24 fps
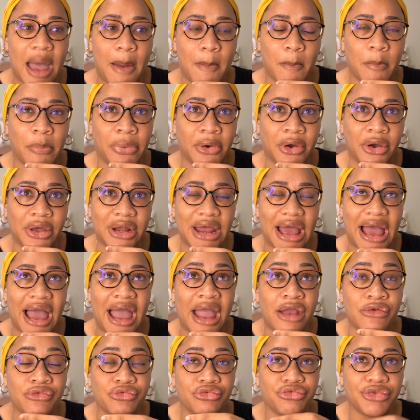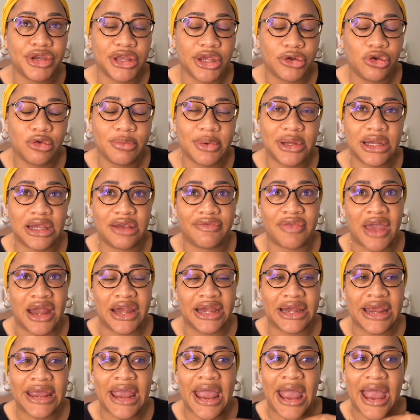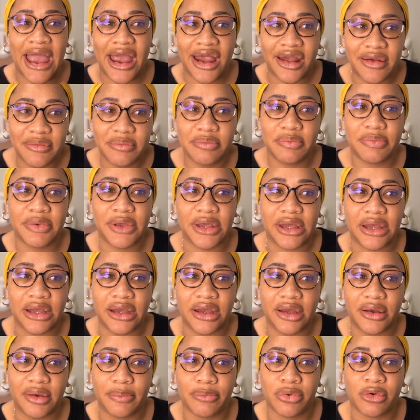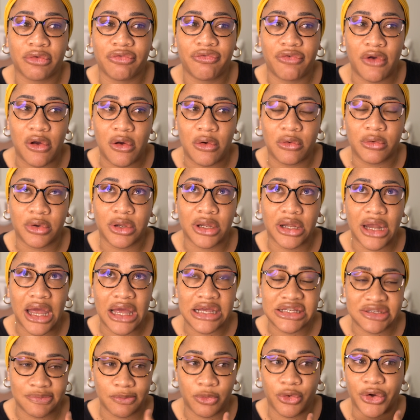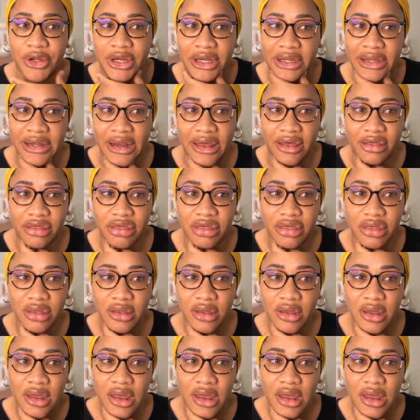but I really do believe that it can be profound as mourning death.